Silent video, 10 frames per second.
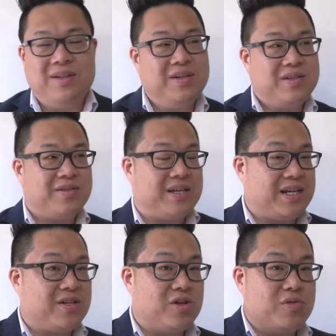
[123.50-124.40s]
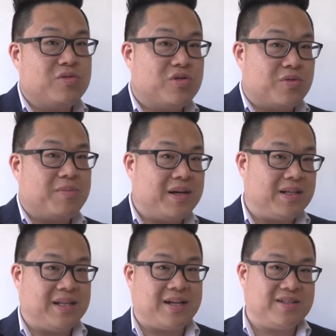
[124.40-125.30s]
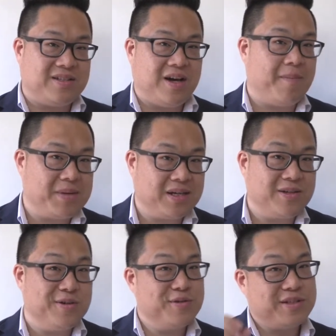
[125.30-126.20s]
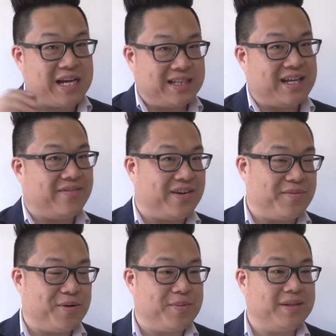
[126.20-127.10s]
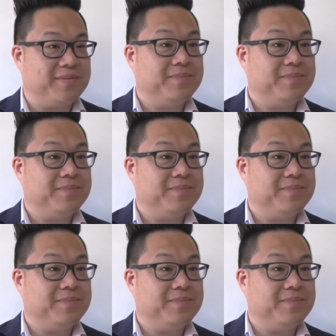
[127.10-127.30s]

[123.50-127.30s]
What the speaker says: so they can use your money that is not being used at that very moment.